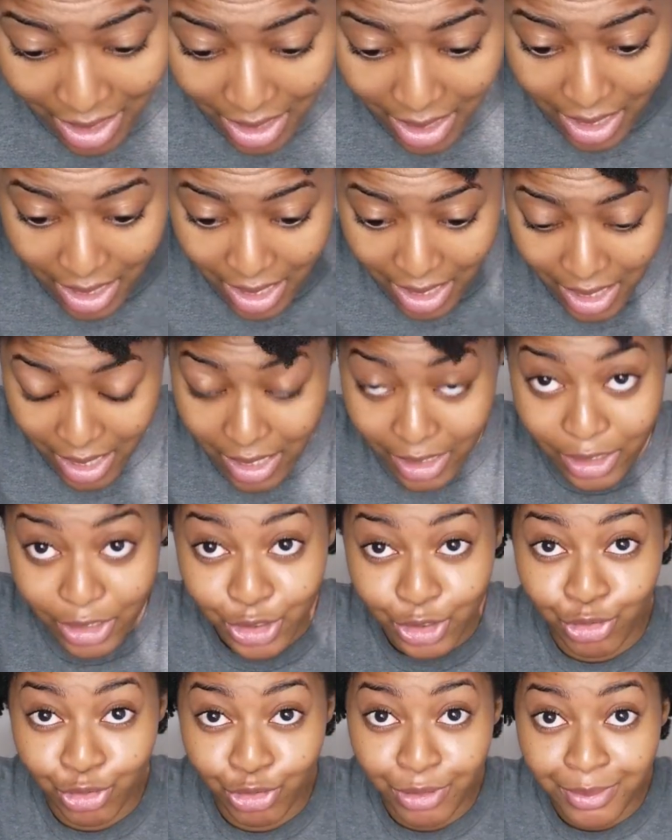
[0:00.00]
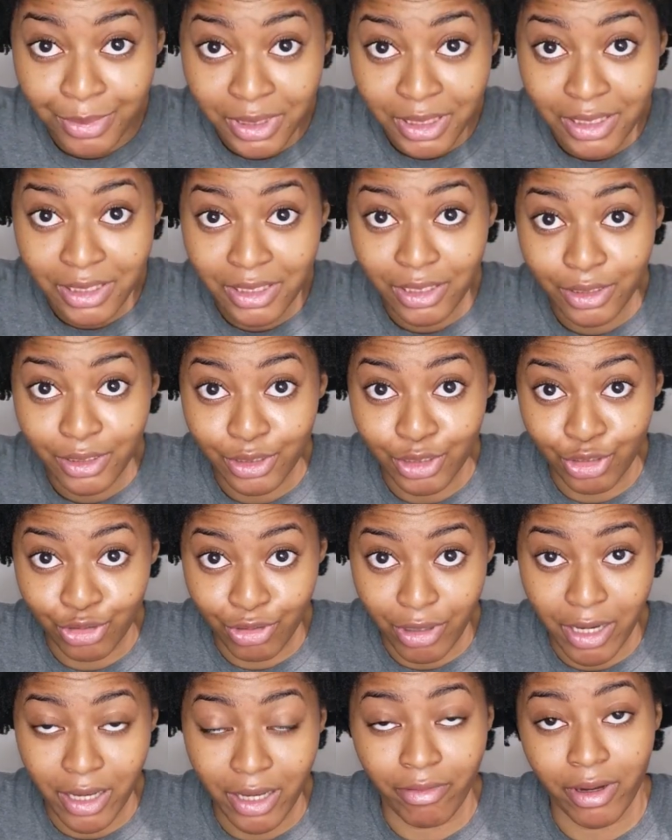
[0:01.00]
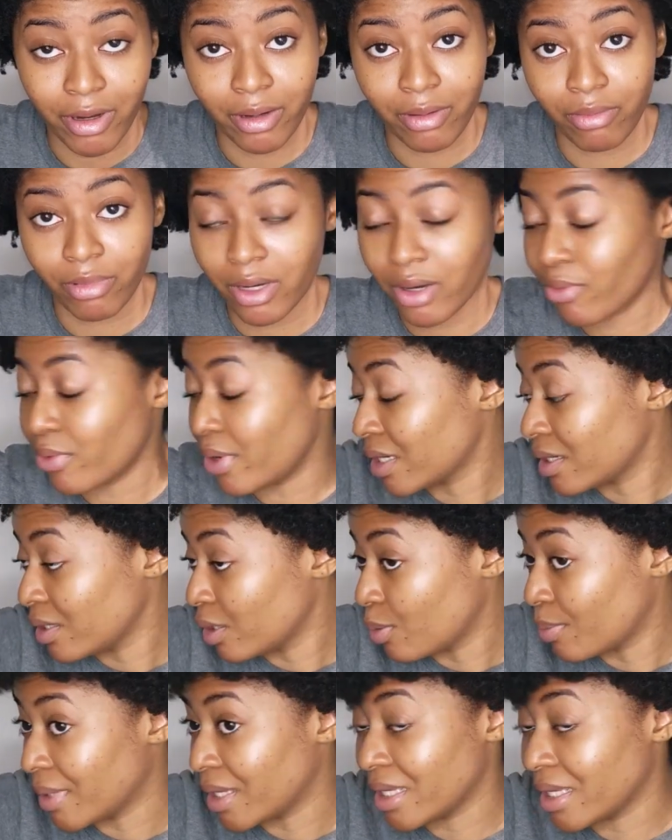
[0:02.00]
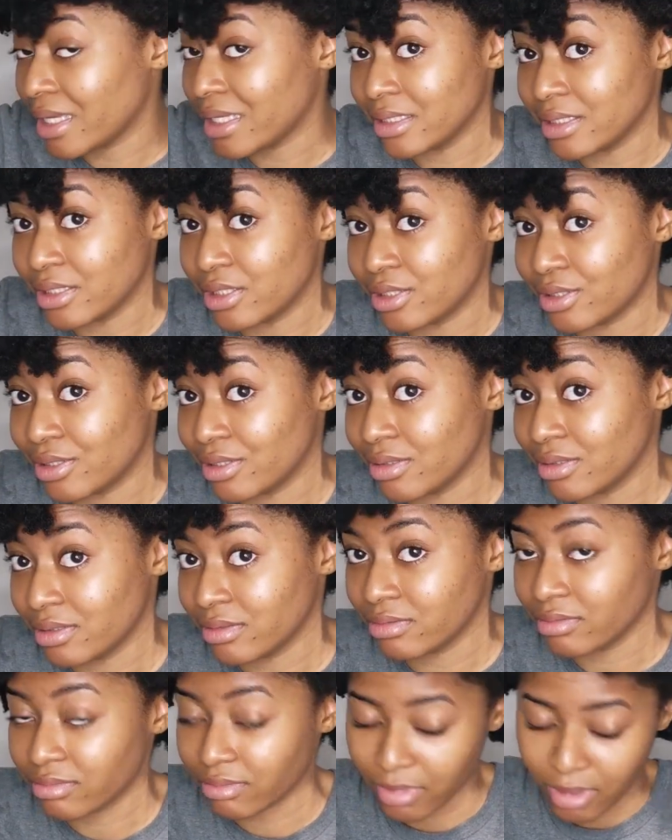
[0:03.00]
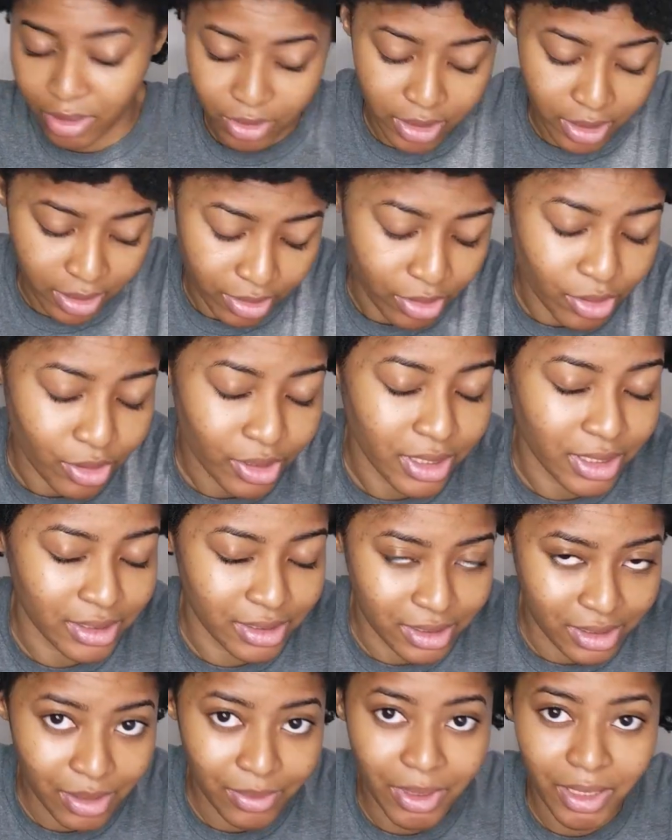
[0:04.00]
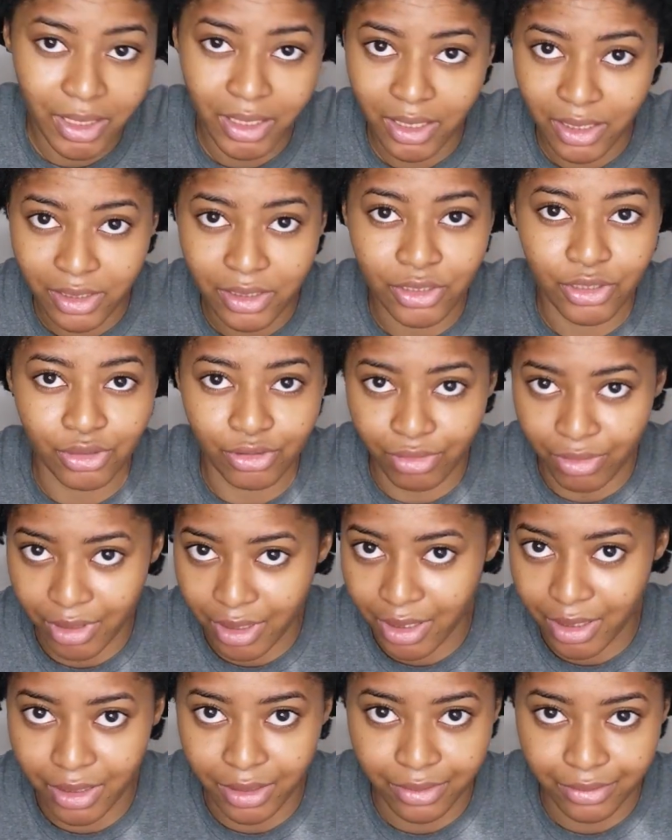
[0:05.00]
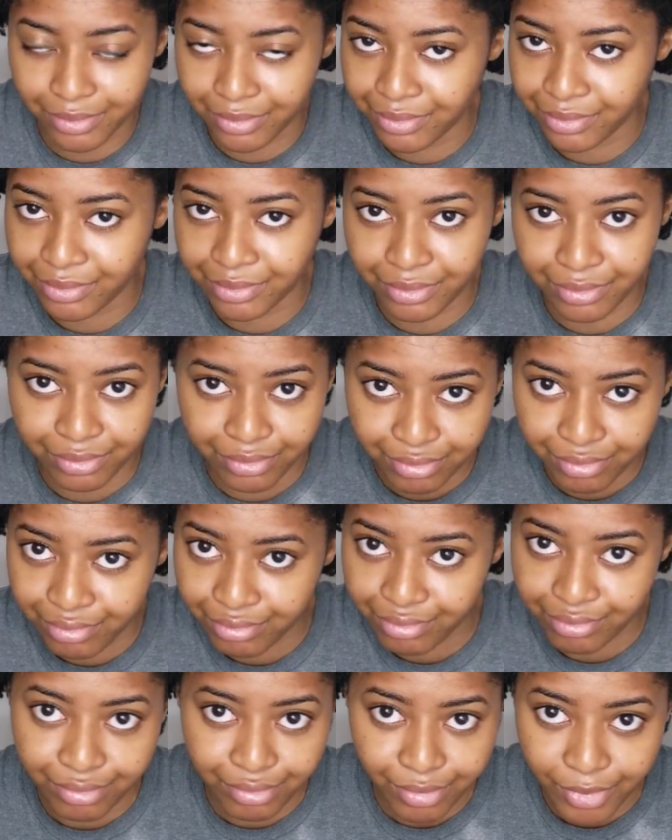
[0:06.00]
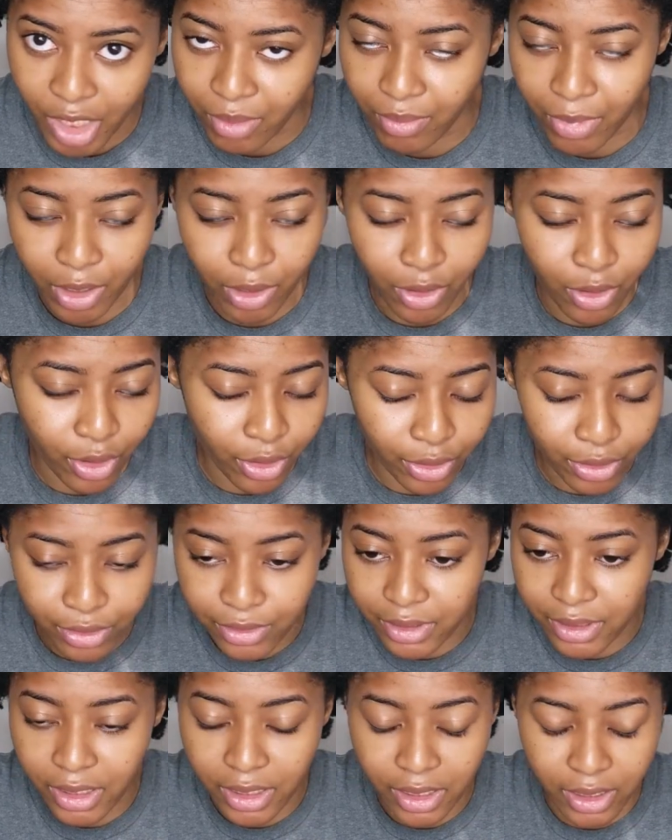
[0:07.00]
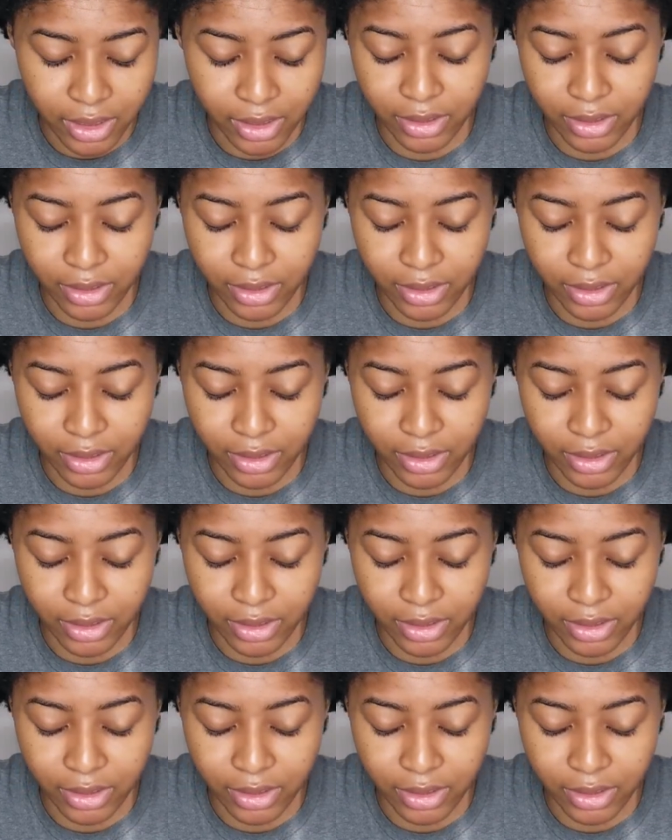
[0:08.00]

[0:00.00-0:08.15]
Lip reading: extremely dry. Right now my hair is okay, you can see my hair is dry, my curls are